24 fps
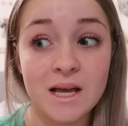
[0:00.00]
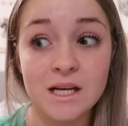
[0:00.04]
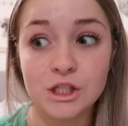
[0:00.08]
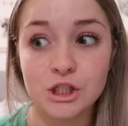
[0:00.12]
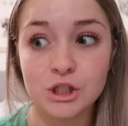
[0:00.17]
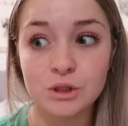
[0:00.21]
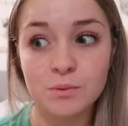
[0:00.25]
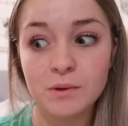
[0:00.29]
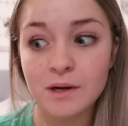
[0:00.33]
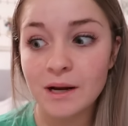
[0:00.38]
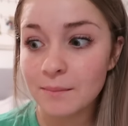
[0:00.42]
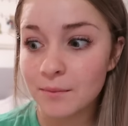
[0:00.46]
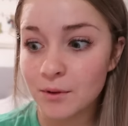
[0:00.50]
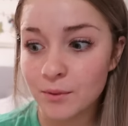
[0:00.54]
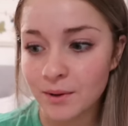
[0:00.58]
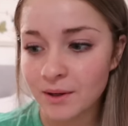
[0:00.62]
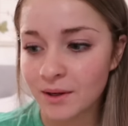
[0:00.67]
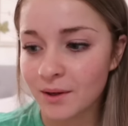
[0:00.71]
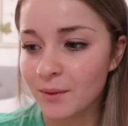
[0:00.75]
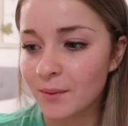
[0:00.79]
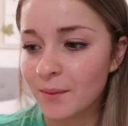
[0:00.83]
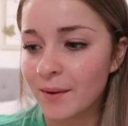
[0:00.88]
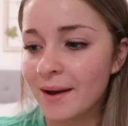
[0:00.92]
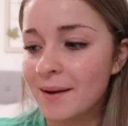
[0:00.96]
it's just what I'm
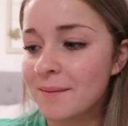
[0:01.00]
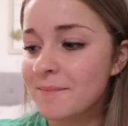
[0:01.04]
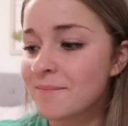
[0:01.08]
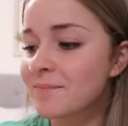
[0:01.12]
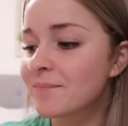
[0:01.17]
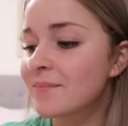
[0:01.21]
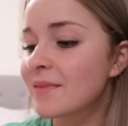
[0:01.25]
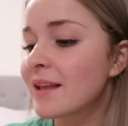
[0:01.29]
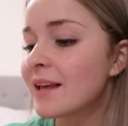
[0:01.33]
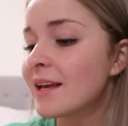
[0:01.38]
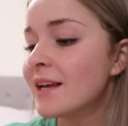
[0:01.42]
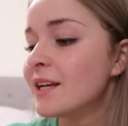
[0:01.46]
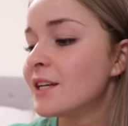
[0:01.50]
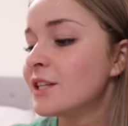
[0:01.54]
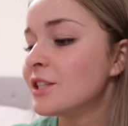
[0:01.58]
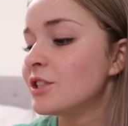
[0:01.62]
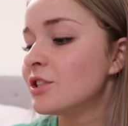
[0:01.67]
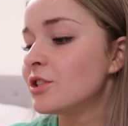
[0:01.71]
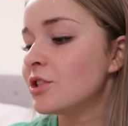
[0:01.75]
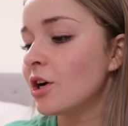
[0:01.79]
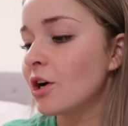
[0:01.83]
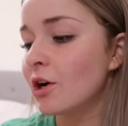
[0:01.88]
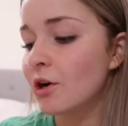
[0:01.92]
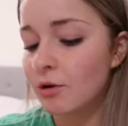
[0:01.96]
doing it, okay?
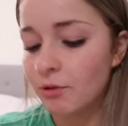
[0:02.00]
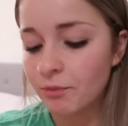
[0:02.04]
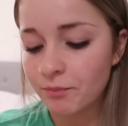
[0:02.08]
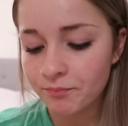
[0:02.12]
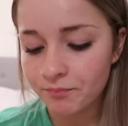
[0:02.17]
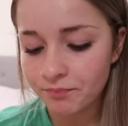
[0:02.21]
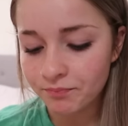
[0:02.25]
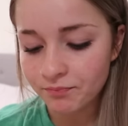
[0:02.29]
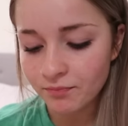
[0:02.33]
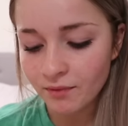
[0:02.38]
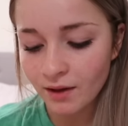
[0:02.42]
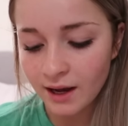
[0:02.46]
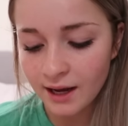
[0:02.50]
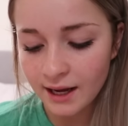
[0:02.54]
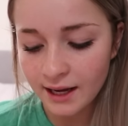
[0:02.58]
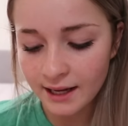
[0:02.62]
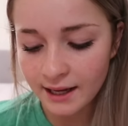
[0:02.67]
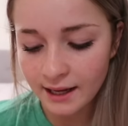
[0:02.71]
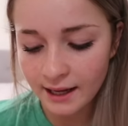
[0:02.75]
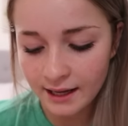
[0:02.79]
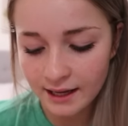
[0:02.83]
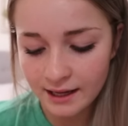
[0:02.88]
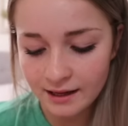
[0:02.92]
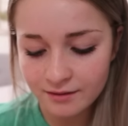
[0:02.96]
So I
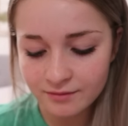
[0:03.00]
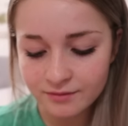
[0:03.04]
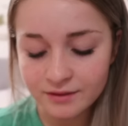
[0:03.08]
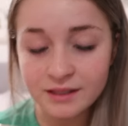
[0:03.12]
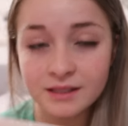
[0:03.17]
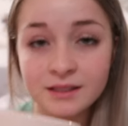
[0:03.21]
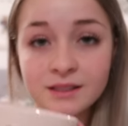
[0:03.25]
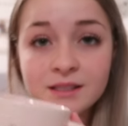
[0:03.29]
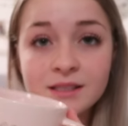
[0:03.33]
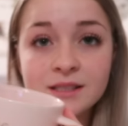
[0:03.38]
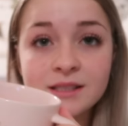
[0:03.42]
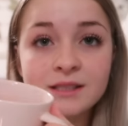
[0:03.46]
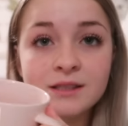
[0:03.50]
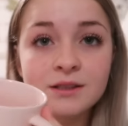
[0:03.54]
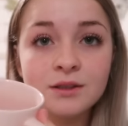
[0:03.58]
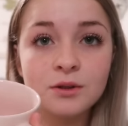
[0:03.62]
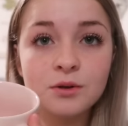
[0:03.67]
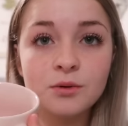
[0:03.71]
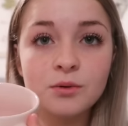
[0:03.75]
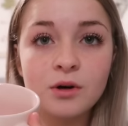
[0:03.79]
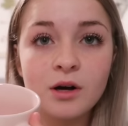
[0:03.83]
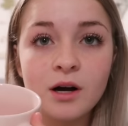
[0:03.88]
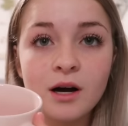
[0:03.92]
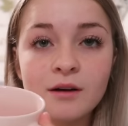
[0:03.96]
have in this
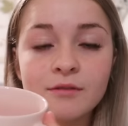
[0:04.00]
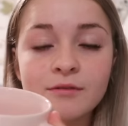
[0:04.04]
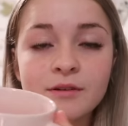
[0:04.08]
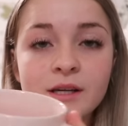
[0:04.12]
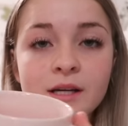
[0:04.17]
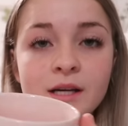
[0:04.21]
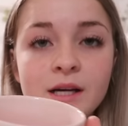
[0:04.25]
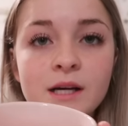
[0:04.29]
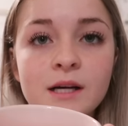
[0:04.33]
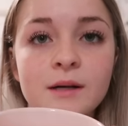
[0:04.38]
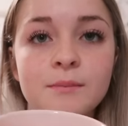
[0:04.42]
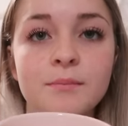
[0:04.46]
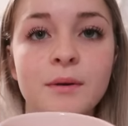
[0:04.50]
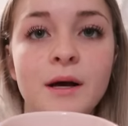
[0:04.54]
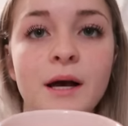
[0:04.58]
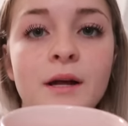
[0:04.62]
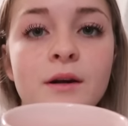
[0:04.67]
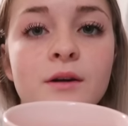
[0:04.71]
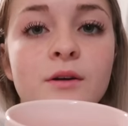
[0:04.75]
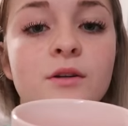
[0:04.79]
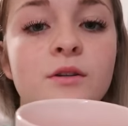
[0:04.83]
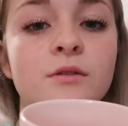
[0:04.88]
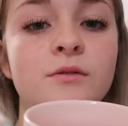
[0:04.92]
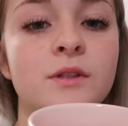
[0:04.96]
little coffee cup,
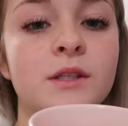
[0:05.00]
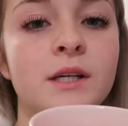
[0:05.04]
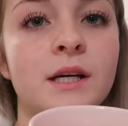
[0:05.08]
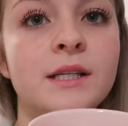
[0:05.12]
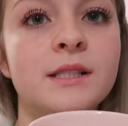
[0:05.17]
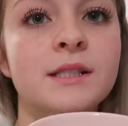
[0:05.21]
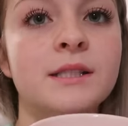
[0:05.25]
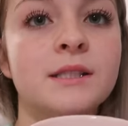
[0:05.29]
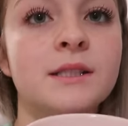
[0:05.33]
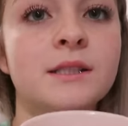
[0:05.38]
I don't know if you guys